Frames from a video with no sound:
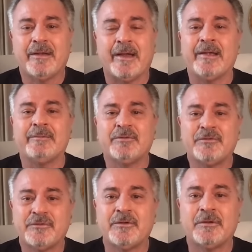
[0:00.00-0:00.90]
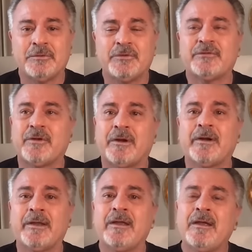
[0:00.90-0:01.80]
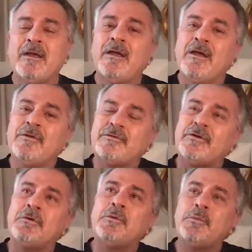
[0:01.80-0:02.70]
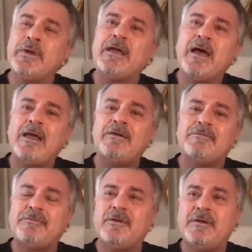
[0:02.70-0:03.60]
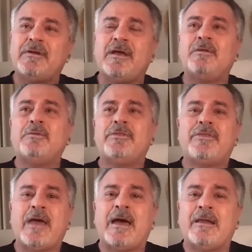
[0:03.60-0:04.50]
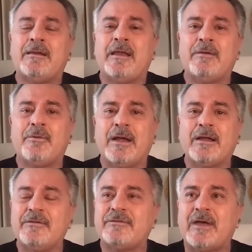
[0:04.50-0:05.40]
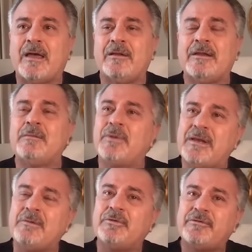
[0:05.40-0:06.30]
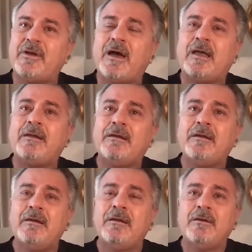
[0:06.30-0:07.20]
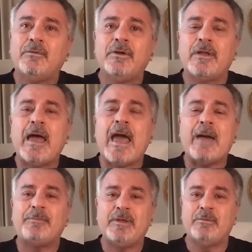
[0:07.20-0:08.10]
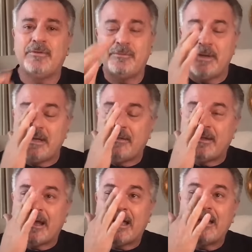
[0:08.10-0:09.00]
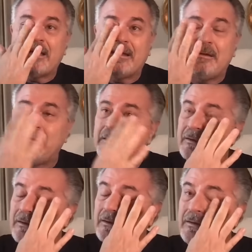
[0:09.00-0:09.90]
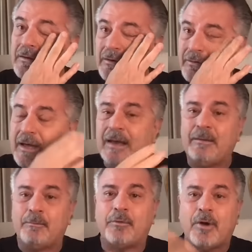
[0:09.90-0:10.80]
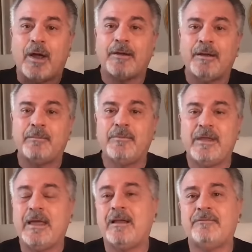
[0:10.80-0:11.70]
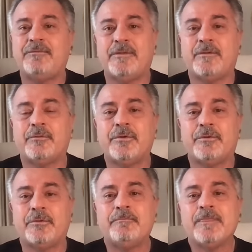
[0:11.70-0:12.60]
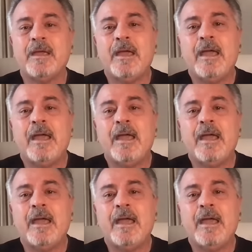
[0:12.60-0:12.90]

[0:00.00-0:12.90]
I am so sorry. So we kind of dealt with that and, and reconciled it. But he was not real happy with me that I had, you know, kind of brought up the elephant in the room.